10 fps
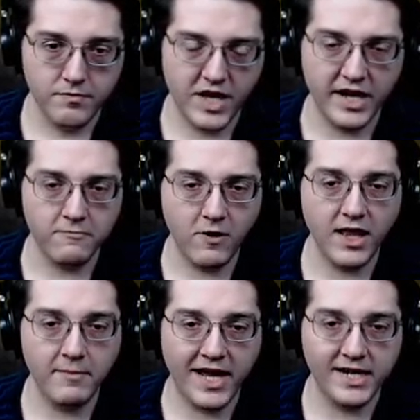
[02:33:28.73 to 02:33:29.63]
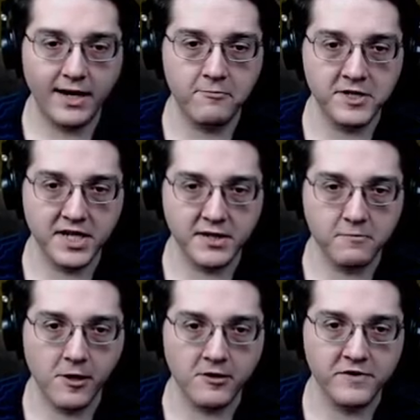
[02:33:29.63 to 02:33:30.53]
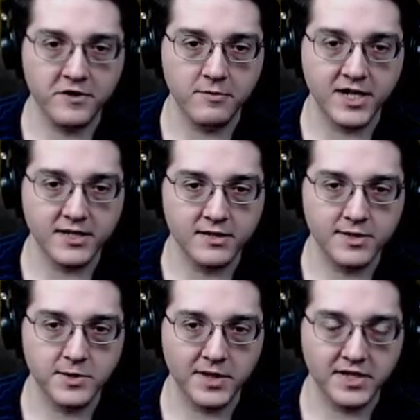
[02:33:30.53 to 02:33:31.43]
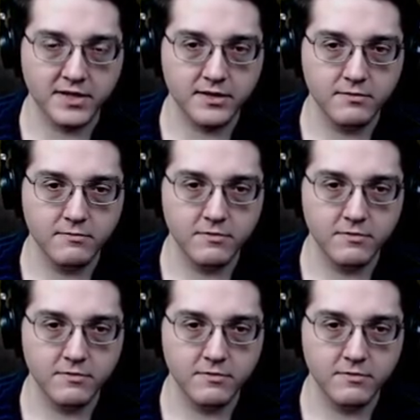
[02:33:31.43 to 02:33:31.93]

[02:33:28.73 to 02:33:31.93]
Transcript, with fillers: Uh, and while I'm at it, I would get a water fill mod so I can